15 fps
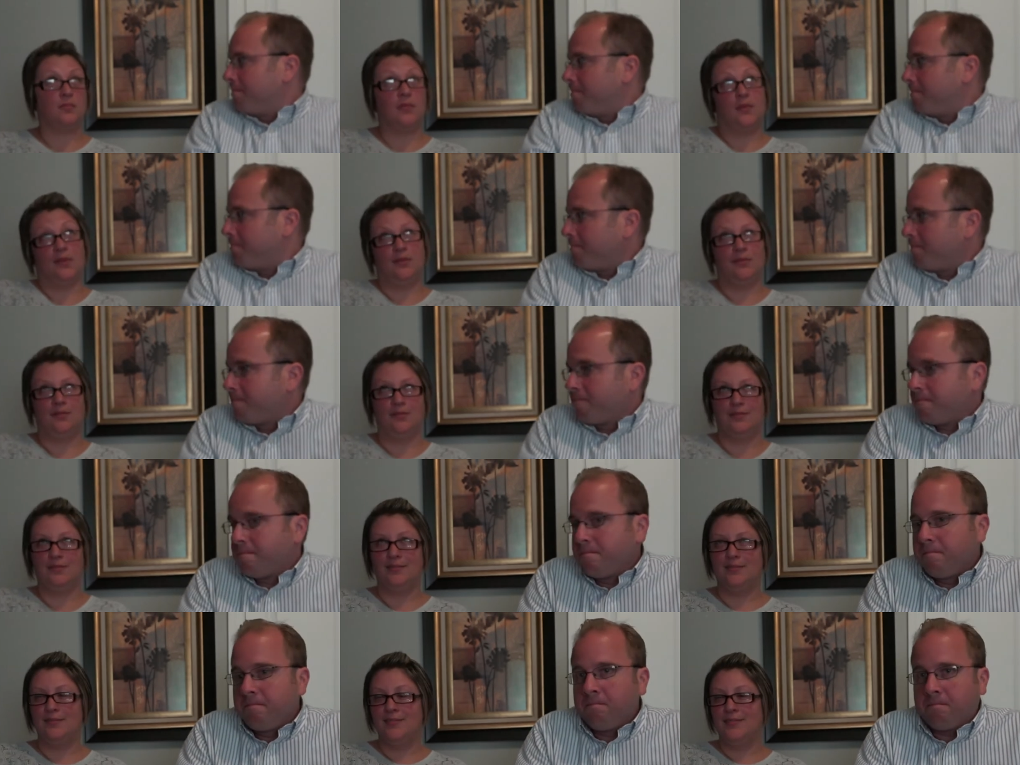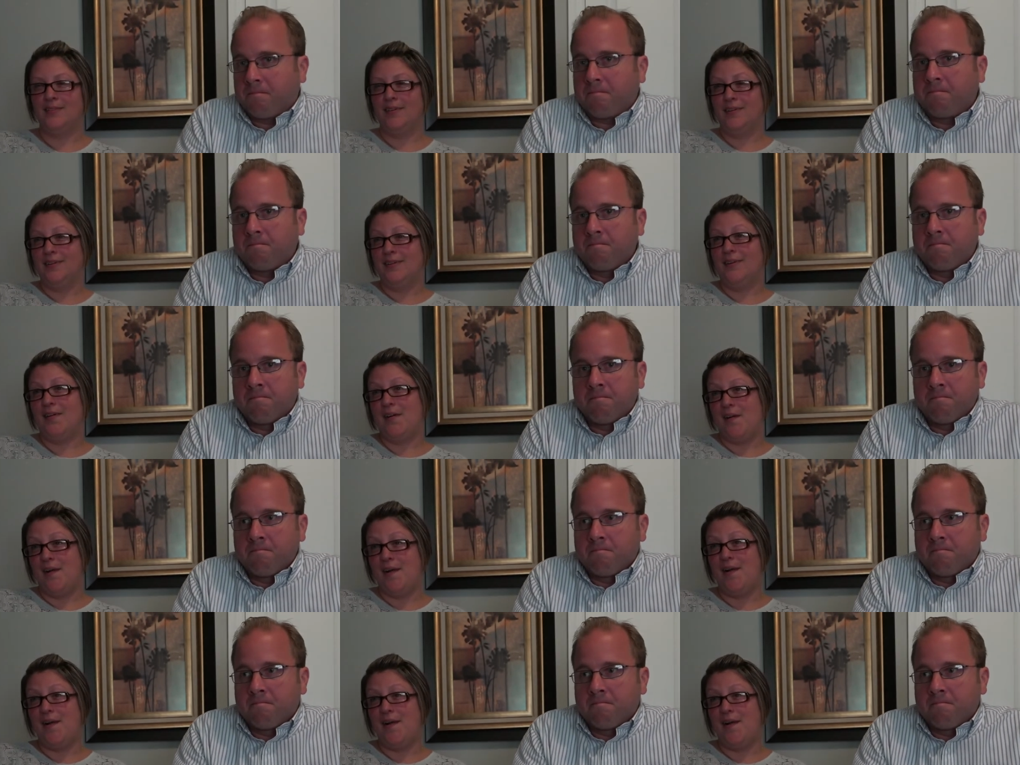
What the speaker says: (silence)